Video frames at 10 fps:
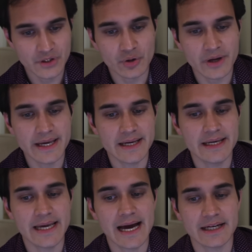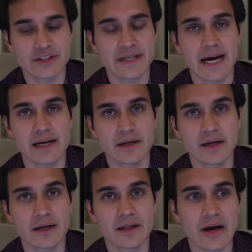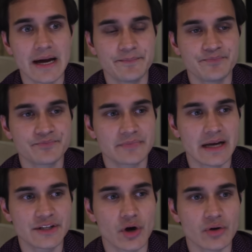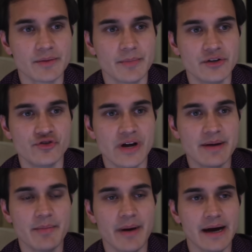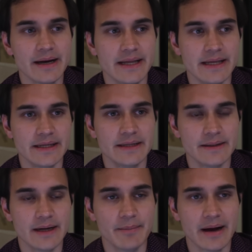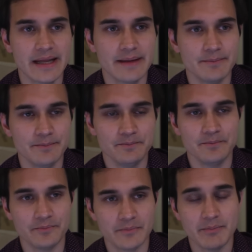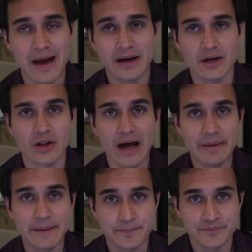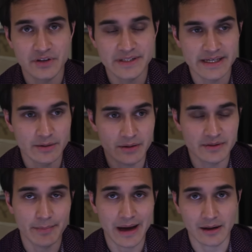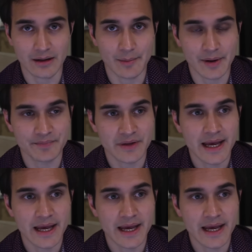Jung here, he actually had a client that told him a dream about him mountain climbing, because he was a mountain climber,